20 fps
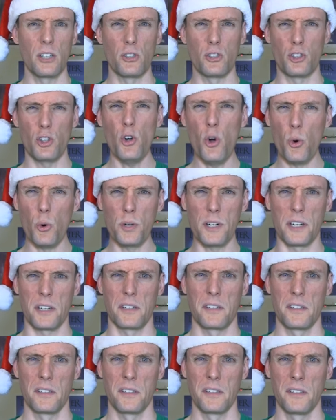Kazook?
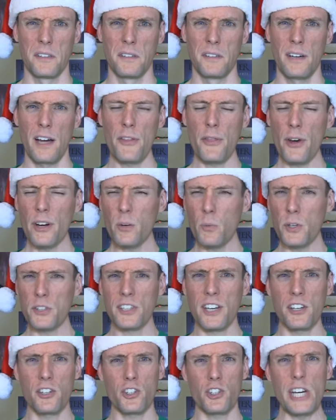I thought it
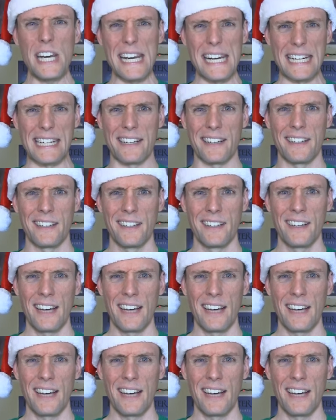was Kashyyyk.